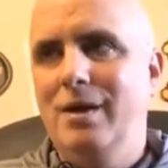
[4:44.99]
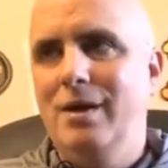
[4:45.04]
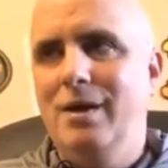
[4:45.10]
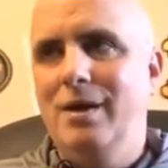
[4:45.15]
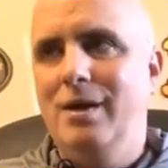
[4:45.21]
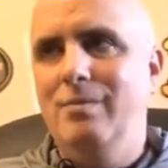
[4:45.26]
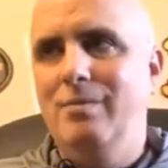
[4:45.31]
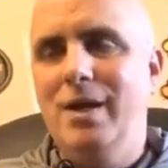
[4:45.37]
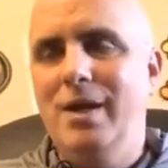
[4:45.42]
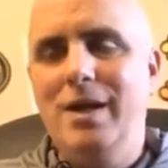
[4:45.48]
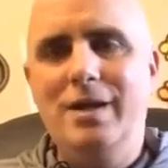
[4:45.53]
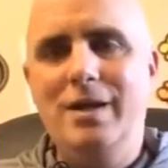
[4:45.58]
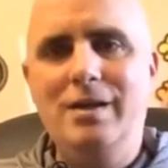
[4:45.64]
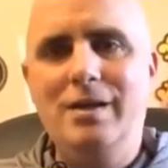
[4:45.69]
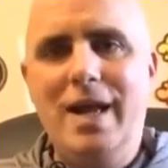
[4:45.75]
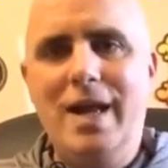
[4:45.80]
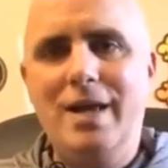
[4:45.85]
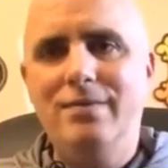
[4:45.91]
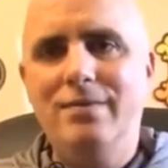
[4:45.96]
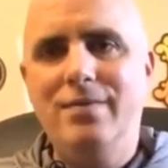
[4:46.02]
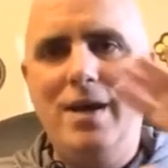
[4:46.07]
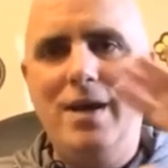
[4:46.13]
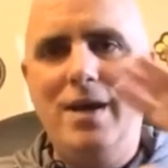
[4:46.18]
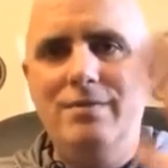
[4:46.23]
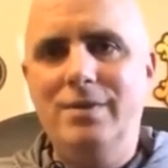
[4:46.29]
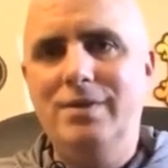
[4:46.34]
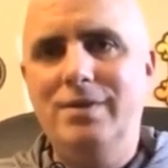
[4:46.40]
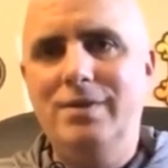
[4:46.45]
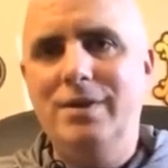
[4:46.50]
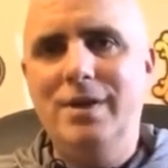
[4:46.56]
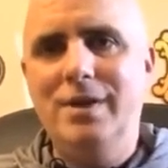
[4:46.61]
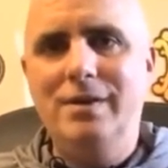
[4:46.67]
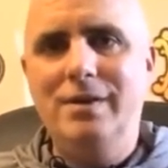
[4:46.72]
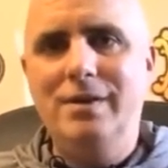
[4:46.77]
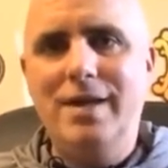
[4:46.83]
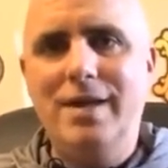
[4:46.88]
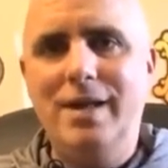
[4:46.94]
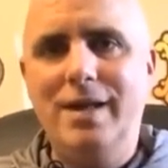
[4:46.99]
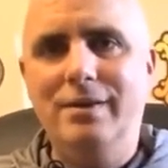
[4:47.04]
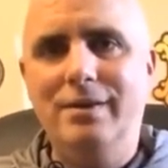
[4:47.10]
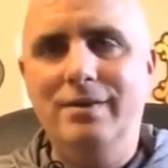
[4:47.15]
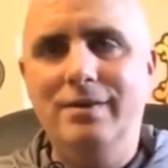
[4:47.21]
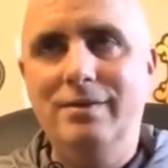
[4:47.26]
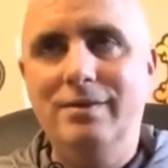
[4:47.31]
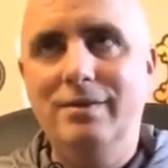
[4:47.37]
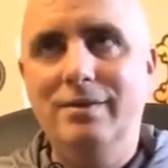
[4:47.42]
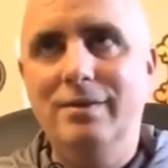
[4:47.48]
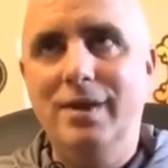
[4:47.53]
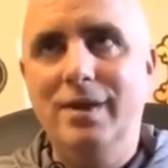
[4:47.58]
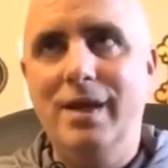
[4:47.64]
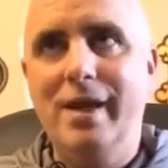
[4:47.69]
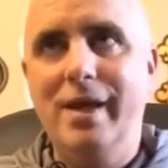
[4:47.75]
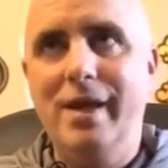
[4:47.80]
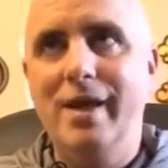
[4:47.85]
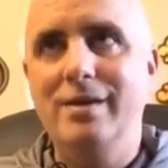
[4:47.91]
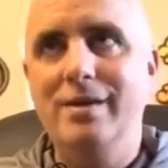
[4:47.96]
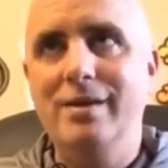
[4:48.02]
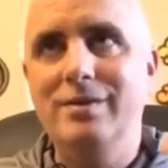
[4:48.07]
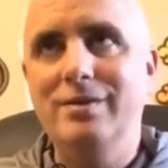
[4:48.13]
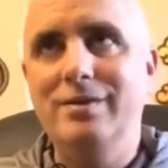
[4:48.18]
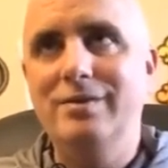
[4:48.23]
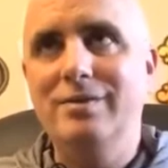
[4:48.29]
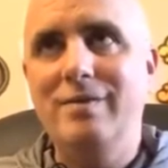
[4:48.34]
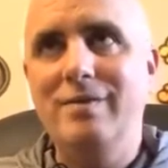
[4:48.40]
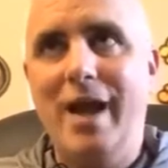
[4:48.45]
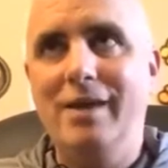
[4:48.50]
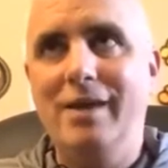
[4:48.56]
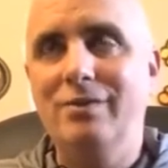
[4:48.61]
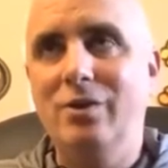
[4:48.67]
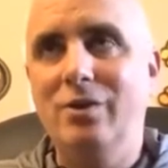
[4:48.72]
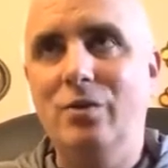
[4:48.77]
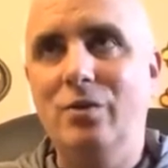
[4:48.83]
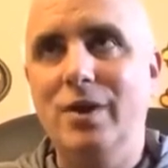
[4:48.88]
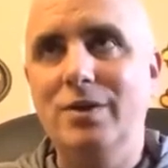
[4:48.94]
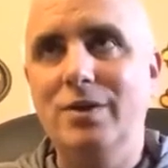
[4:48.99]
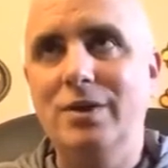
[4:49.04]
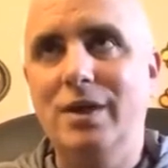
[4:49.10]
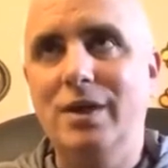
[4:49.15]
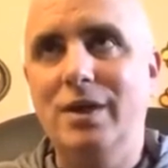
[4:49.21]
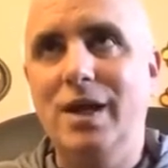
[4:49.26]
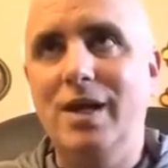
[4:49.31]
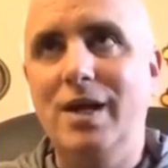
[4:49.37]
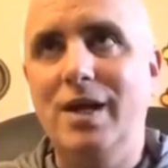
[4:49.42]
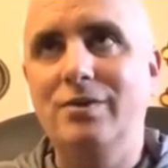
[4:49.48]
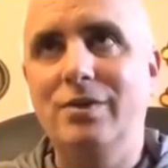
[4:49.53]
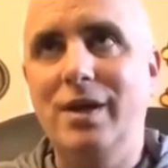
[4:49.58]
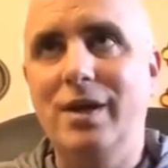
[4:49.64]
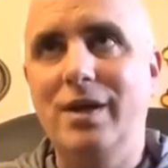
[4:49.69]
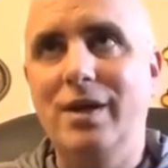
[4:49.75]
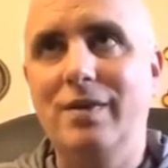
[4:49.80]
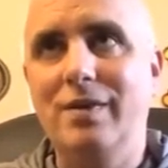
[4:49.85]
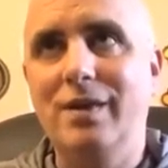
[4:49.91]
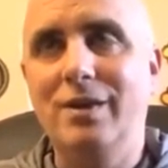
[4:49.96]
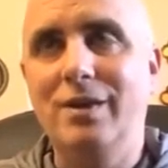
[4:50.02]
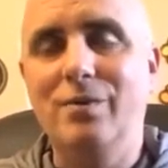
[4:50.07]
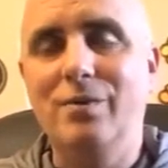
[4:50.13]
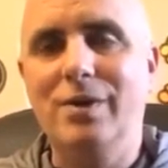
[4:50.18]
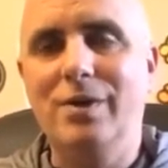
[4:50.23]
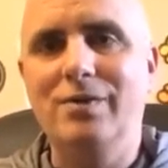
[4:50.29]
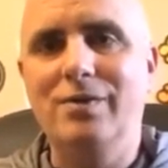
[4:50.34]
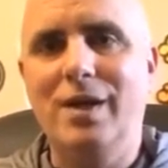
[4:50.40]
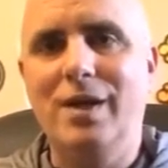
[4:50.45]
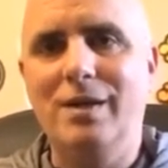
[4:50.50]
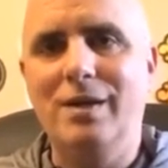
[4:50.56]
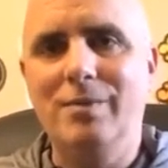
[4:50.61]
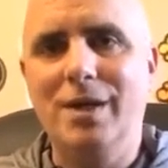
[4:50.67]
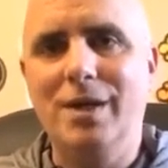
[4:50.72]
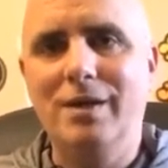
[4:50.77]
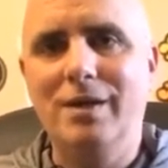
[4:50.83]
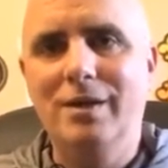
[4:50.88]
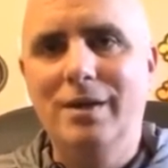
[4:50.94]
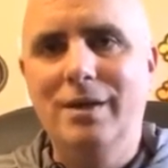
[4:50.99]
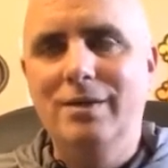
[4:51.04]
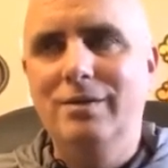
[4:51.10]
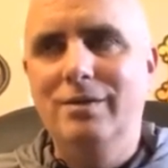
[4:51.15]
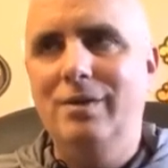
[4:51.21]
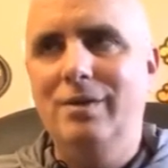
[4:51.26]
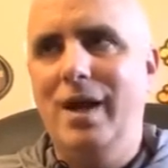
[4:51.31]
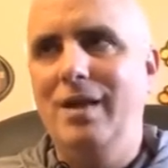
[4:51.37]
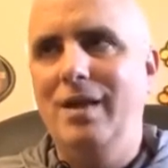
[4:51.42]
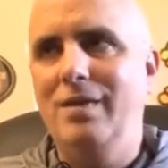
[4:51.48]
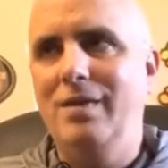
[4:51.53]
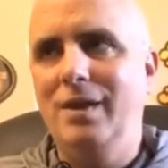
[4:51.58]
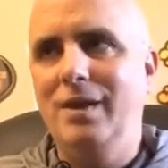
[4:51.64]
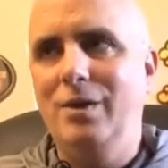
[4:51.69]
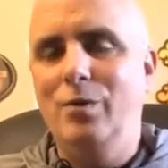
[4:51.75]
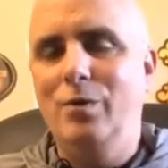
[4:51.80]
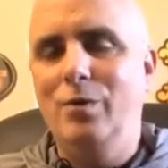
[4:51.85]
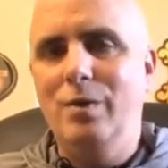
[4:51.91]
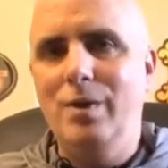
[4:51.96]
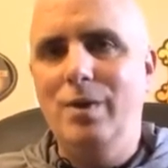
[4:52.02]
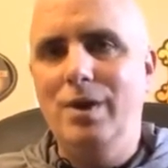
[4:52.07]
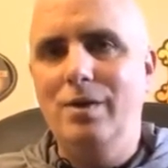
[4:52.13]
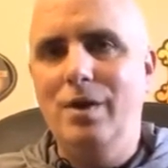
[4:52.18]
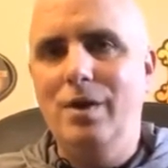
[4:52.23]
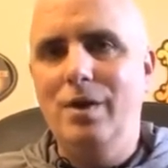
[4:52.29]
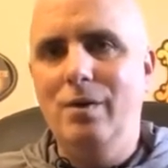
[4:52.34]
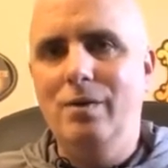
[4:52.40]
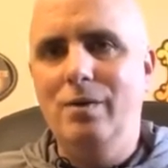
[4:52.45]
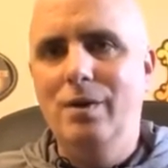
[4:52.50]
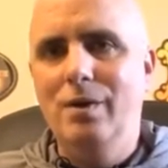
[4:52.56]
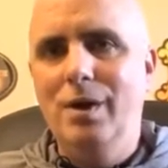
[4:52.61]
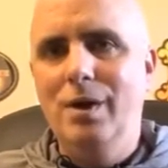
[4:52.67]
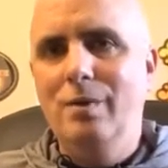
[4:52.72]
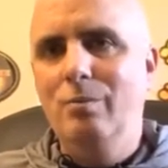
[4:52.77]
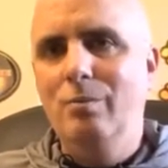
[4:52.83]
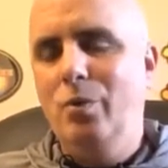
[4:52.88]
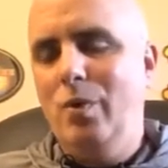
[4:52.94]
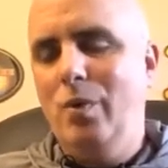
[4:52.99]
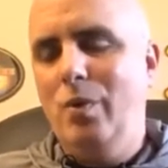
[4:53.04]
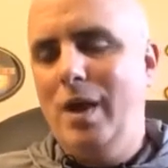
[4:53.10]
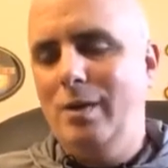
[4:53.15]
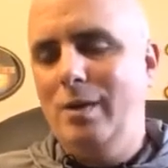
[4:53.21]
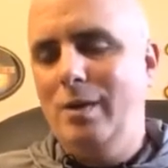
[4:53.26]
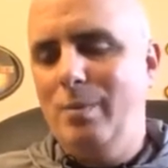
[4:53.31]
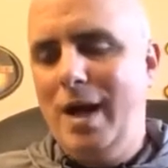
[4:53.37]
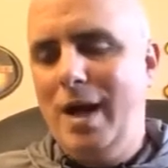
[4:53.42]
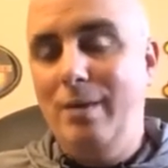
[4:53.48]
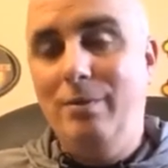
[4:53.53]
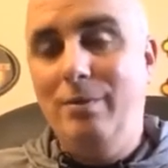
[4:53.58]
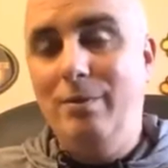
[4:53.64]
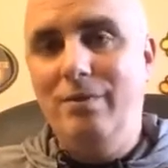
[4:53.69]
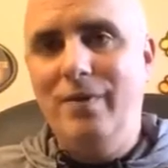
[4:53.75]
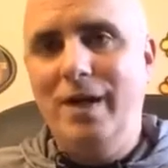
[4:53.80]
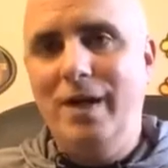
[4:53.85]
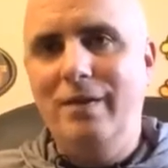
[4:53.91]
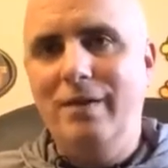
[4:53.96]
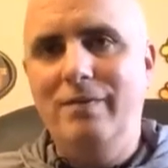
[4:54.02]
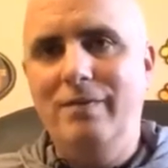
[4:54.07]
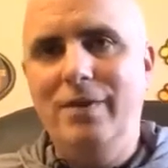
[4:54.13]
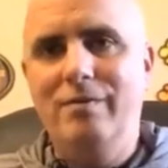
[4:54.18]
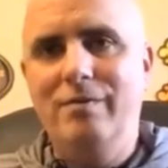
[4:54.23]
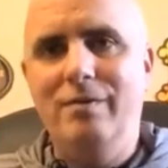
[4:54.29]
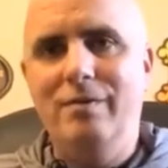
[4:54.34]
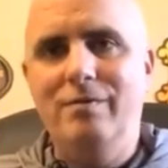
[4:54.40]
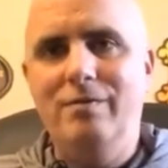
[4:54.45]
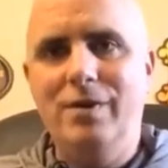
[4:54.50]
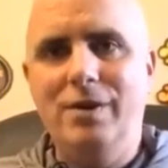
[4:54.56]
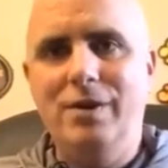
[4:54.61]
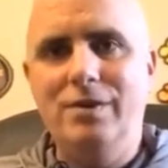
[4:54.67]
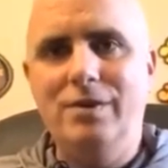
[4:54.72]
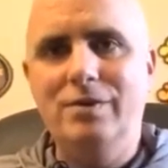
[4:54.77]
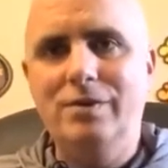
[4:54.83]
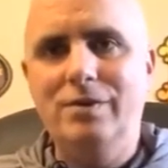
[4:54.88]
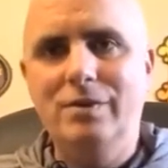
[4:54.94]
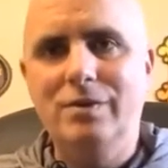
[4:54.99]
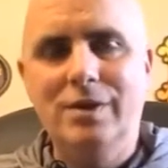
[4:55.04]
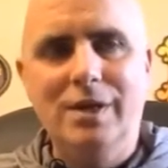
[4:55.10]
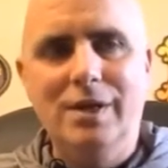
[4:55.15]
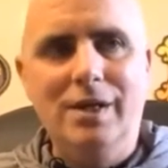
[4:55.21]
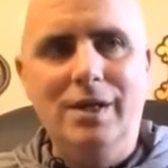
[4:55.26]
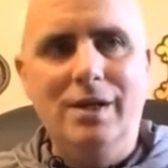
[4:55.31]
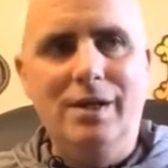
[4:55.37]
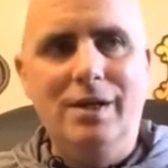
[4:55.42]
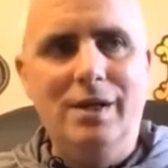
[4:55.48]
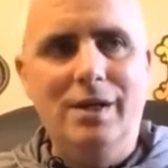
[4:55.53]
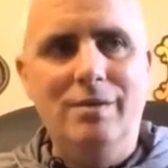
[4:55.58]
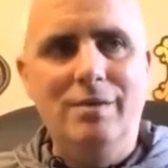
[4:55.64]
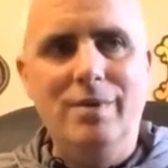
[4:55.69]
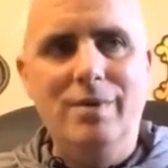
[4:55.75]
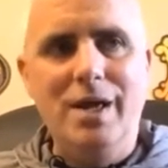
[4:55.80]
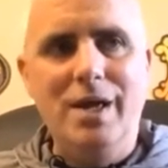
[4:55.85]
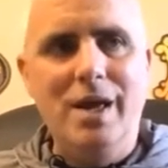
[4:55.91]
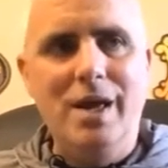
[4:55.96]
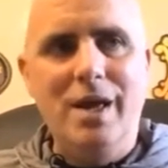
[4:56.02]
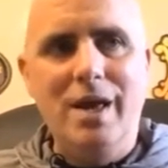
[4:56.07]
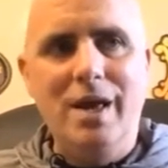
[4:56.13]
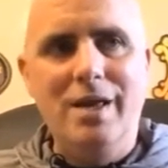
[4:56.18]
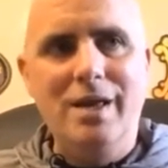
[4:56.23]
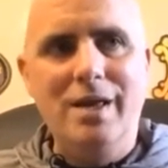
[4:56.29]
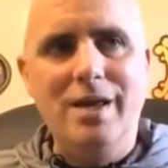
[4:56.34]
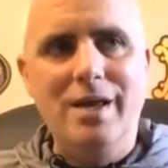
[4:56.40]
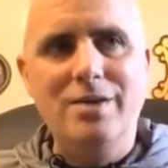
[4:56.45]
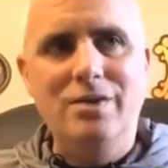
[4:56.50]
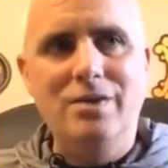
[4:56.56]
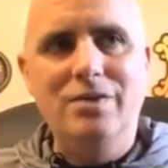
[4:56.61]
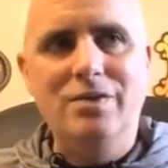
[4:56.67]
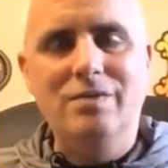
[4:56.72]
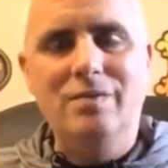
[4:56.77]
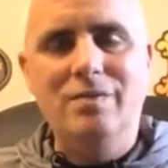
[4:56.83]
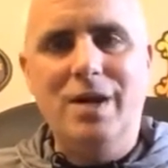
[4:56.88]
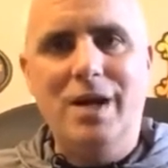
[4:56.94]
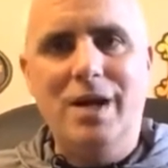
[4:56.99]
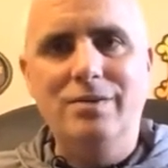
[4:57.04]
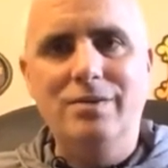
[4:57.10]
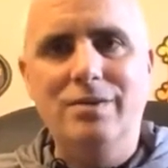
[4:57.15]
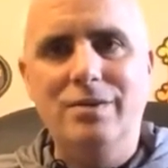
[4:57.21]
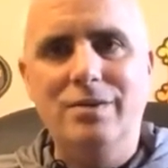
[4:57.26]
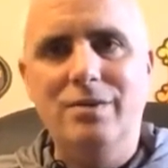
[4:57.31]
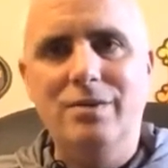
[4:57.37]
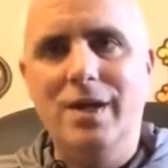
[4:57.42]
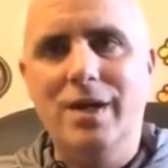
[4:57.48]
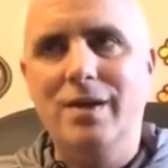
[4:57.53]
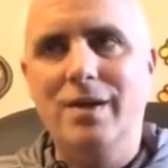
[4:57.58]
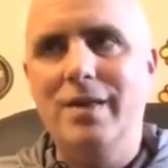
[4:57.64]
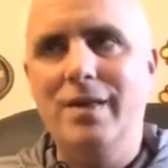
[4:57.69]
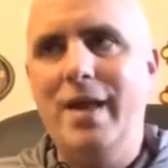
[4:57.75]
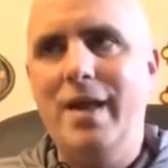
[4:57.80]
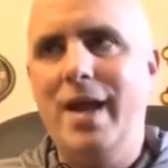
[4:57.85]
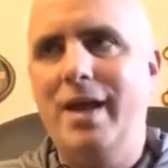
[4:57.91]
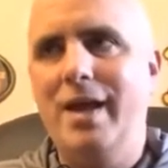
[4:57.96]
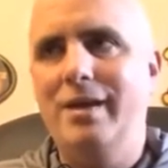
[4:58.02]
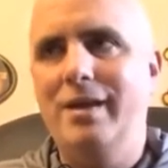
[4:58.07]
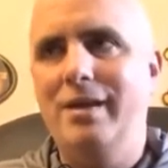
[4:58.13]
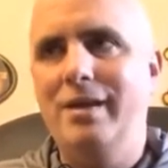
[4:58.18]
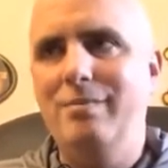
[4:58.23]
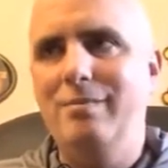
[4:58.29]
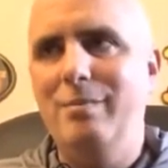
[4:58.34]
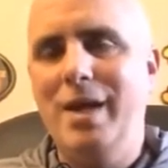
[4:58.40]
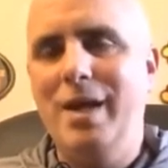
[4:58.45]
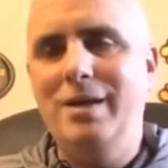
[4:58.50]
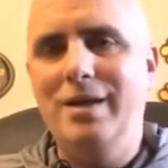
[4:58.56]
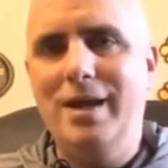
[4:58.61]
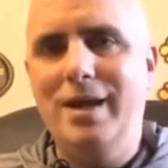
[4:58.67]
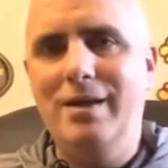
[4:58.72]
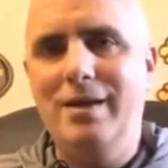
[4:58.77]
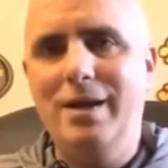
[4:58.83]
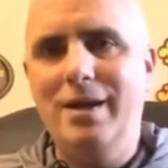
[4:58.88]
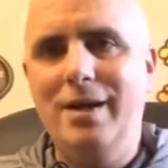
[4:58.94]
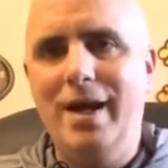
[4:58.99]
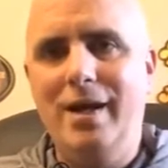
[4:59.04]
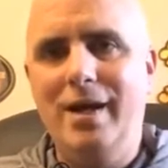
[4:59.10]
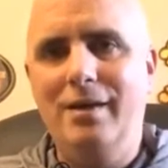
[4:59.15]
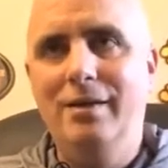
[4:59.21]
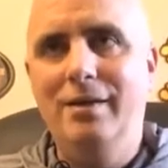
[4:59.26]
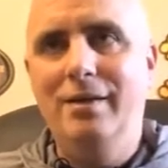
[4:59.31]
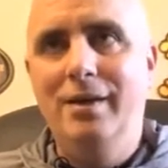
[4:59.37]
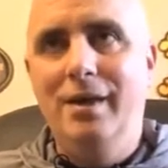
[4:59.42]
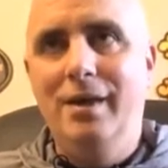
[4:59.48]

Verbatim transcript: Um, and then the last five, just sit there in silence and just ask the question God, is there anything you want to say to me? Is there anything you want me to know? Pull out a Bible, find a favorite verse, um, and, and, just concentrate on that and meditate on that.